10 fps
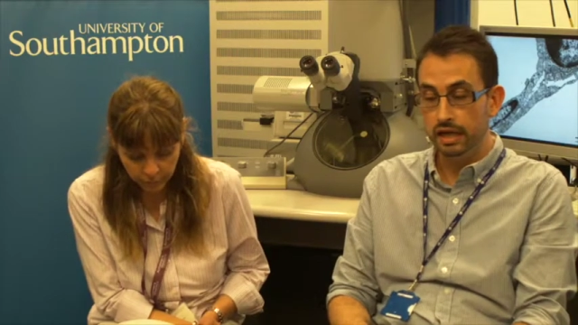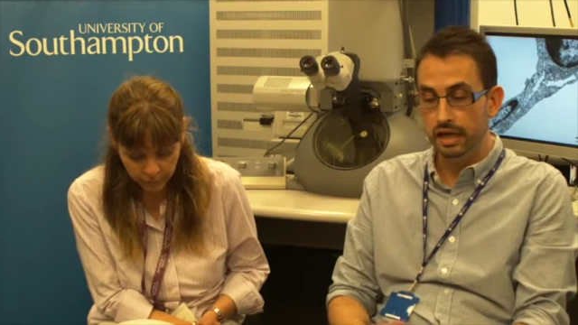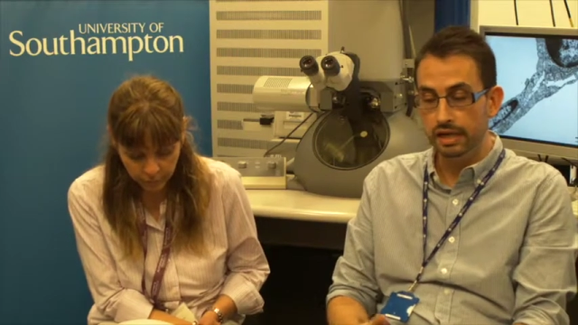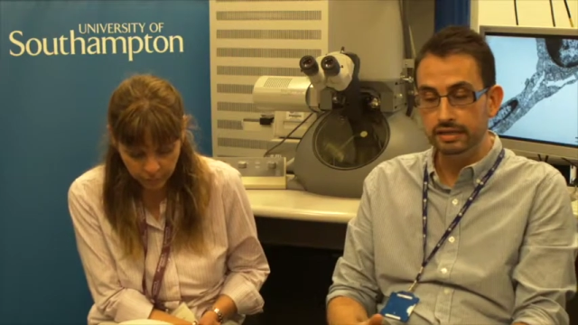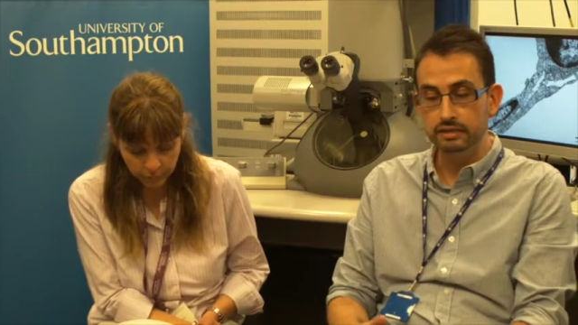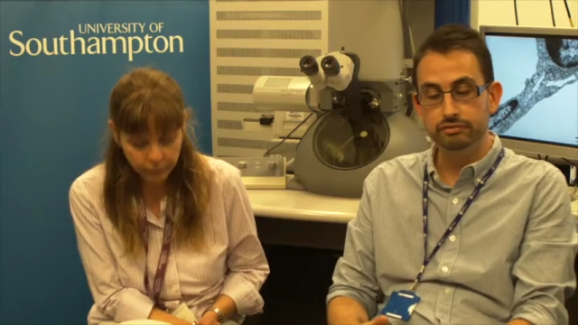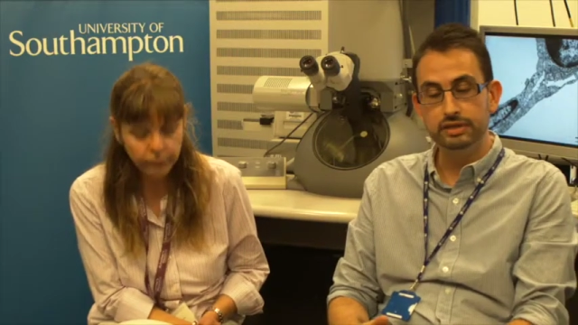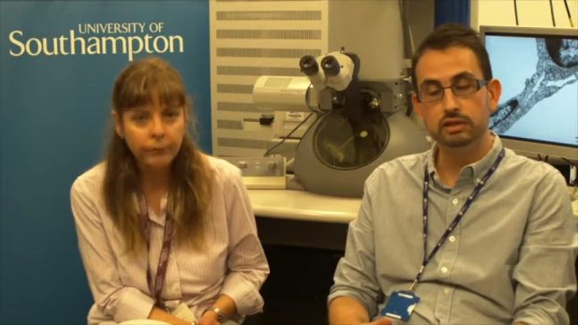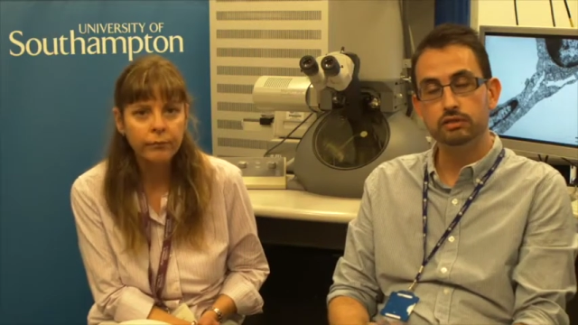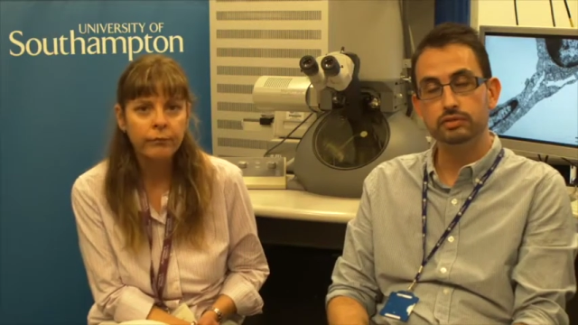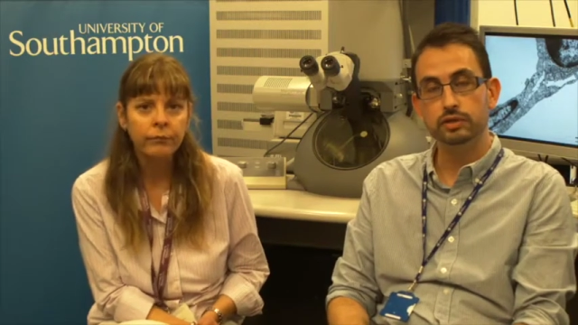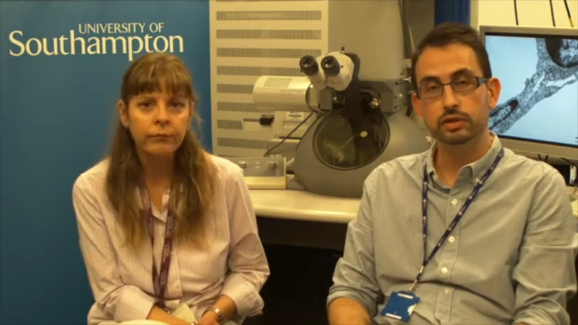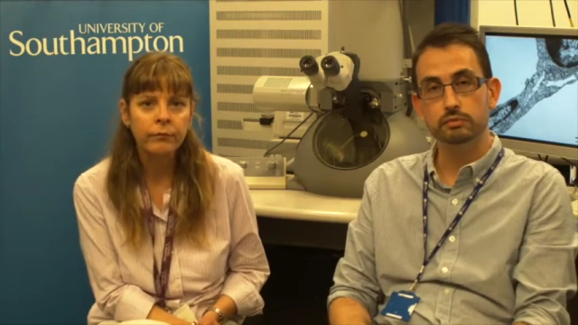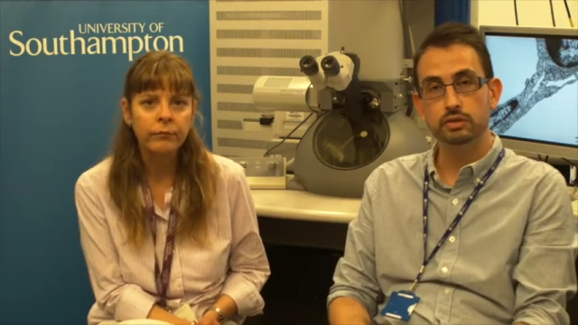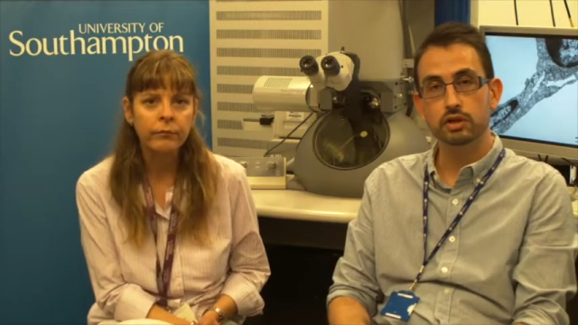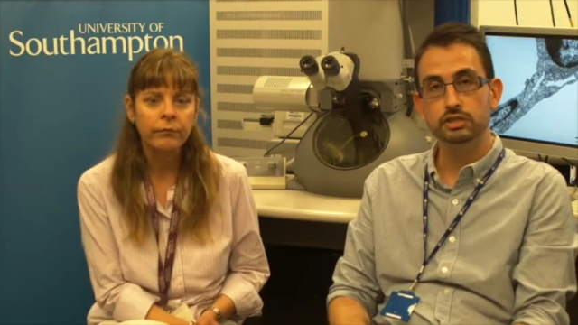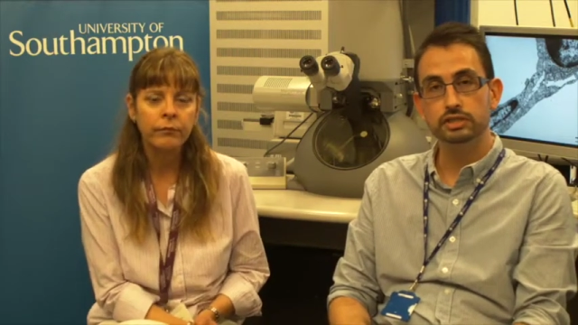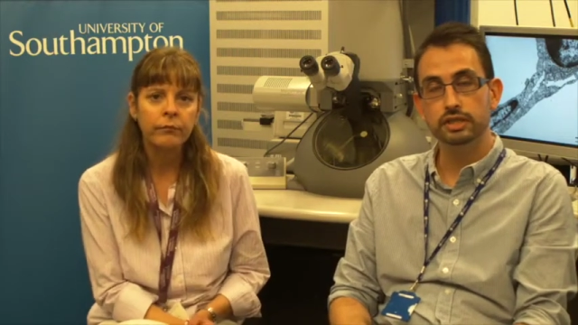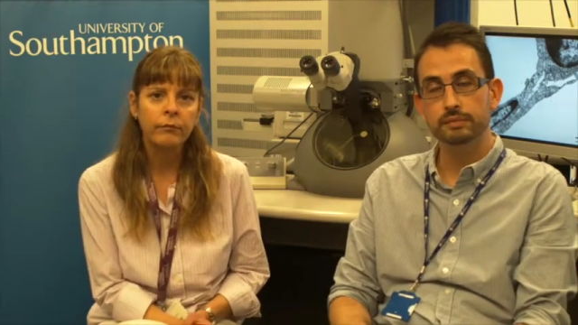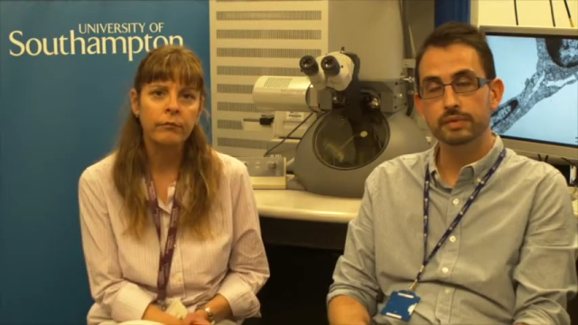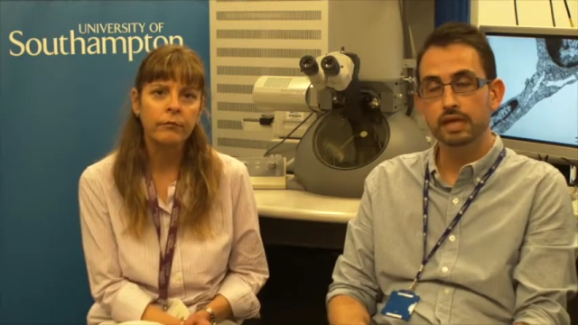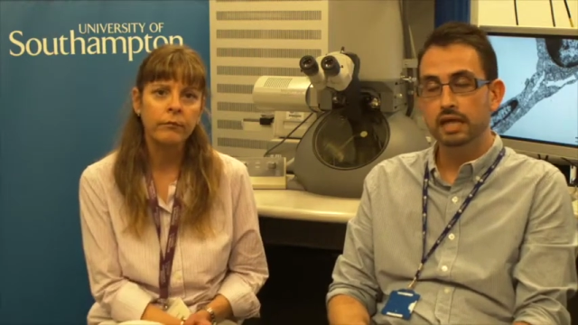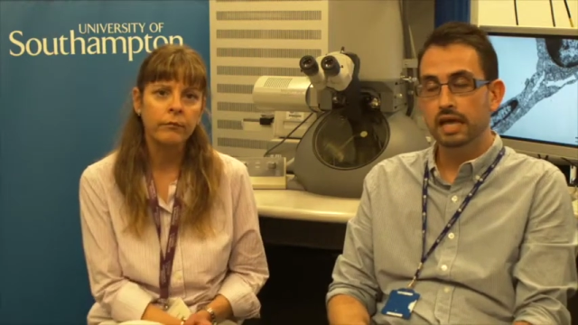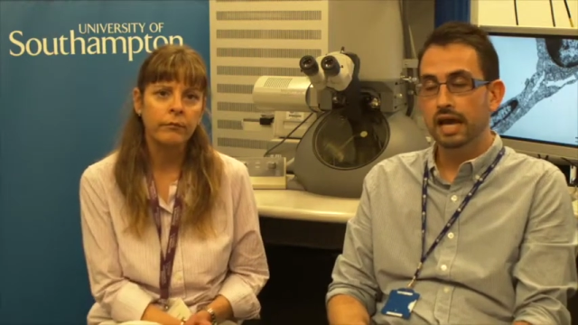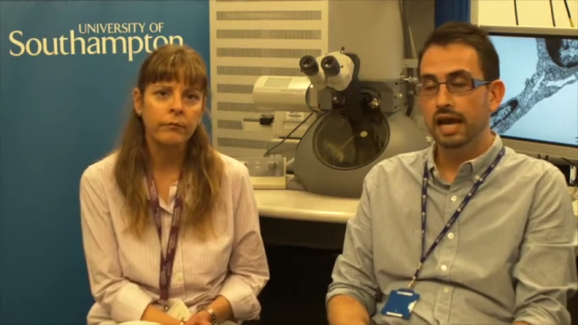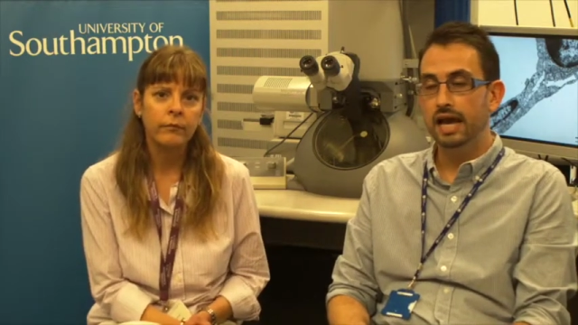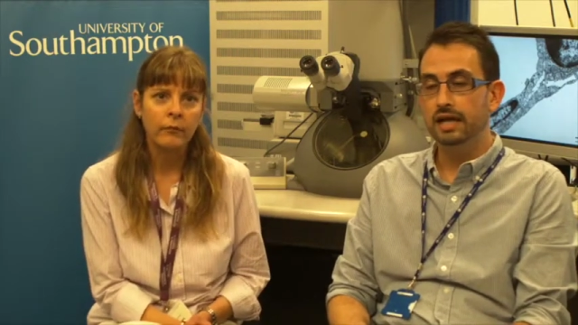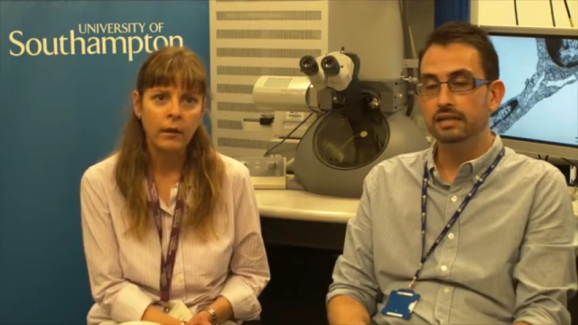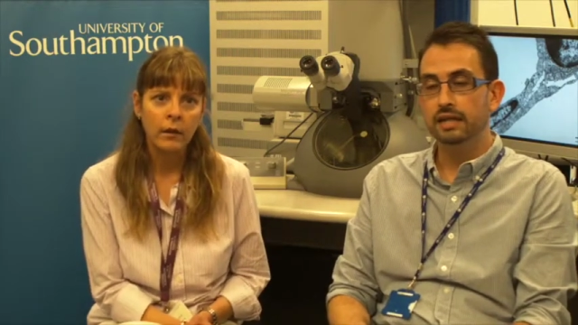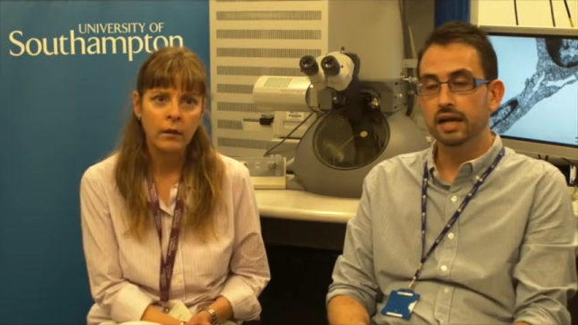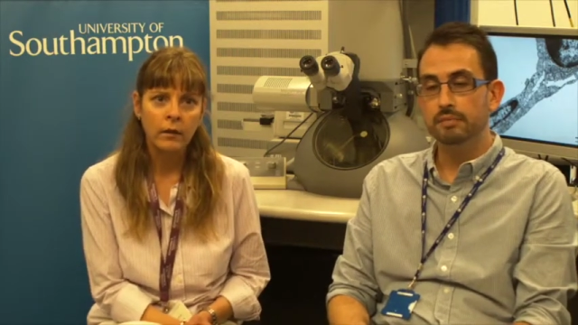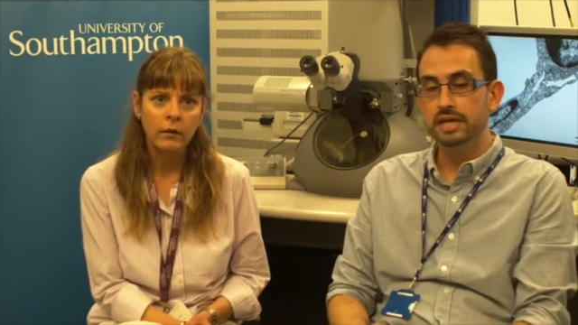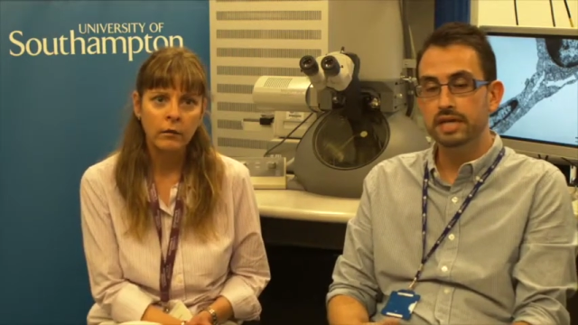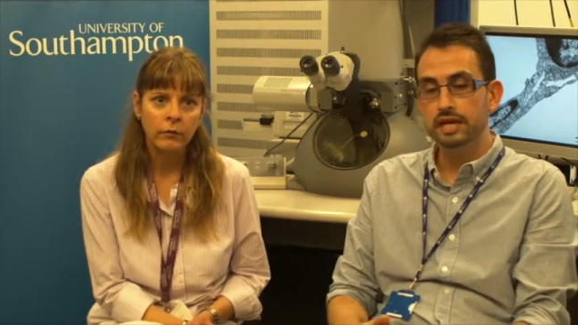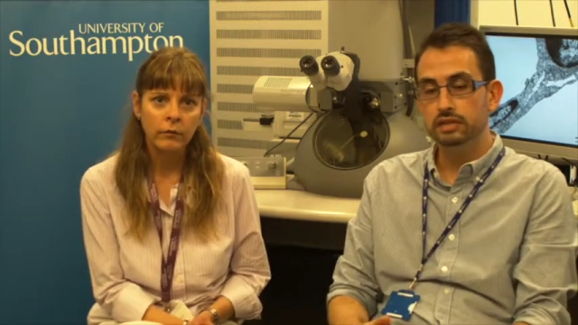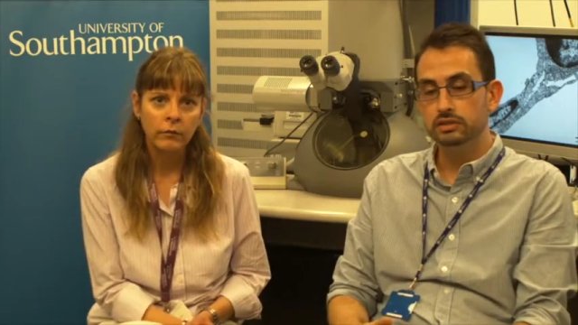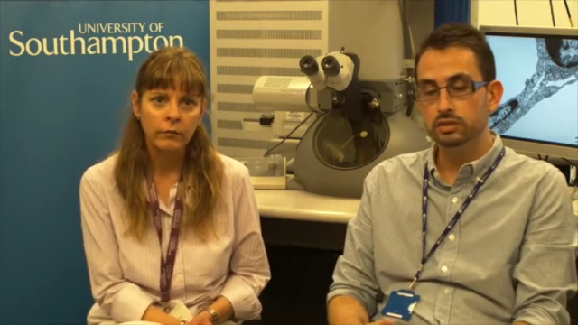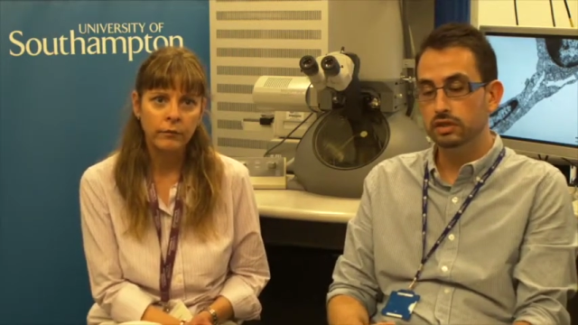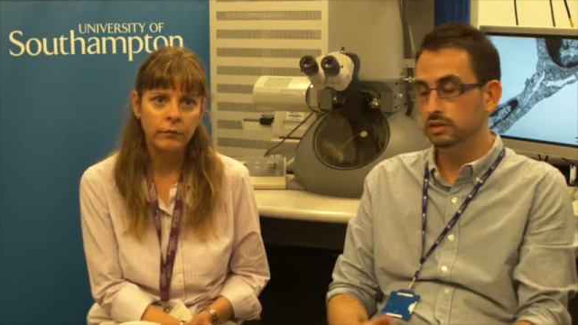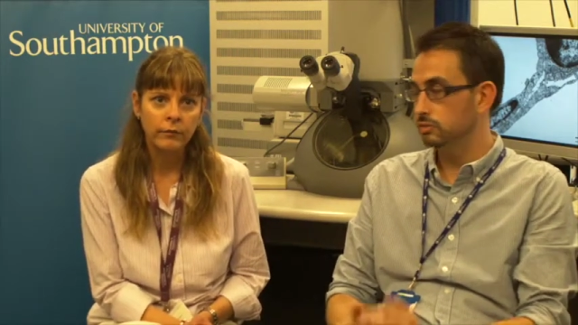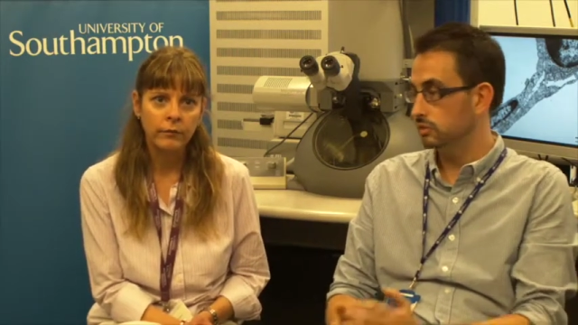Speaker 1: uh, in the field of neuroimmunology. And I'm here to, as